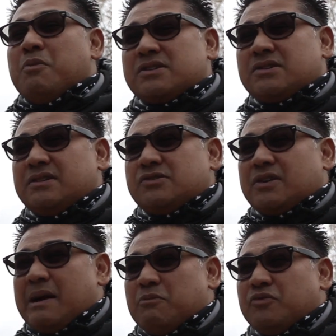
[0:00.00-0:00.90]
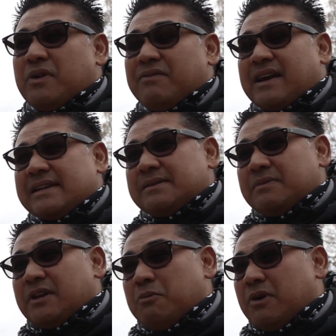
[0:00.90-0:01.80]
bar still needs to come off. We have a custom
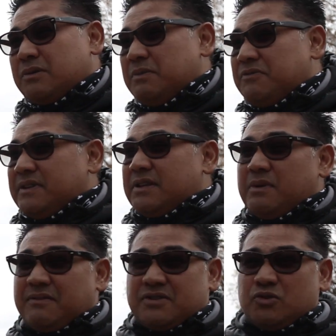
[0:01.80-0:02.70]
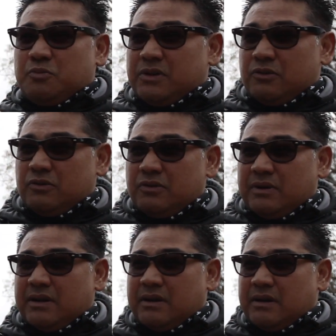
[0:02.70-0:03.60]
tow bar to be fitted. We have a
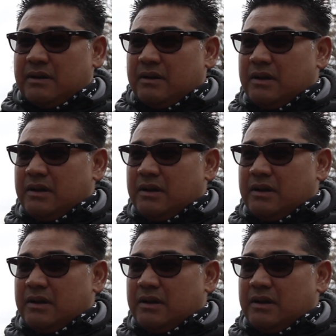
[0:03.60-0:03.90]
Subaru